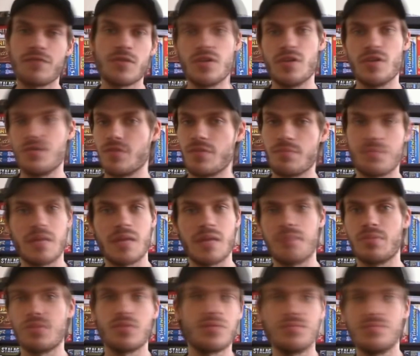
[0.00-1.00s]
few different
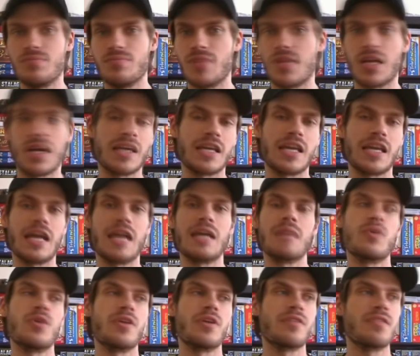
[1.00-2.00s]
people that I
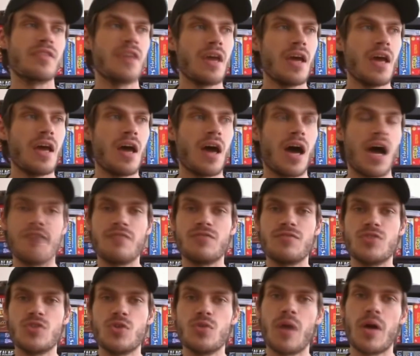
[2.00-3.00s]
game with. I
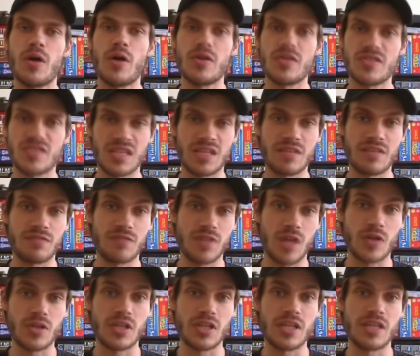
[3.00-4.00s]
have two opponents that live
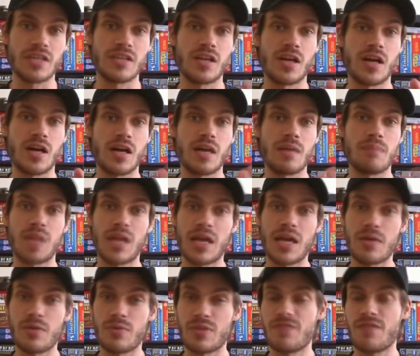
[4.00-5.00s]
locally that I
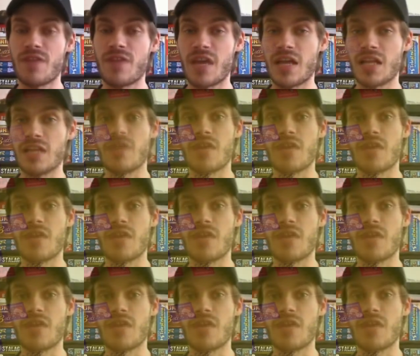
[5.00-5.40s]
play with fairly